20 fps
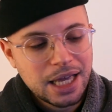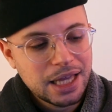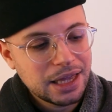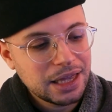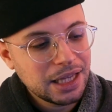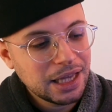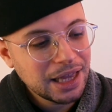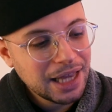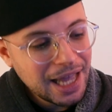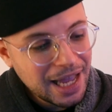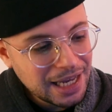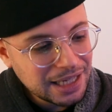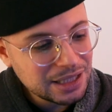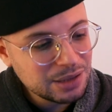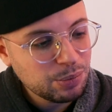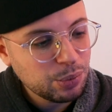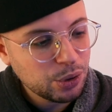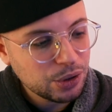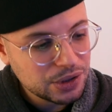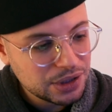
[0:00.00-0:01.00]
the
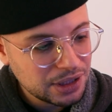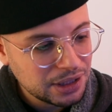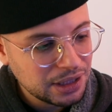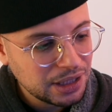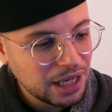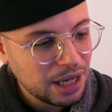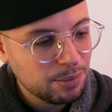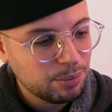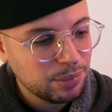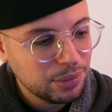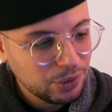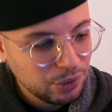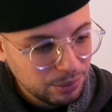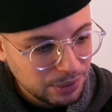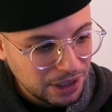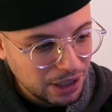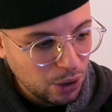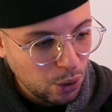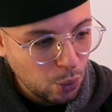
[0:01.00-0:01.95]
last person that blew me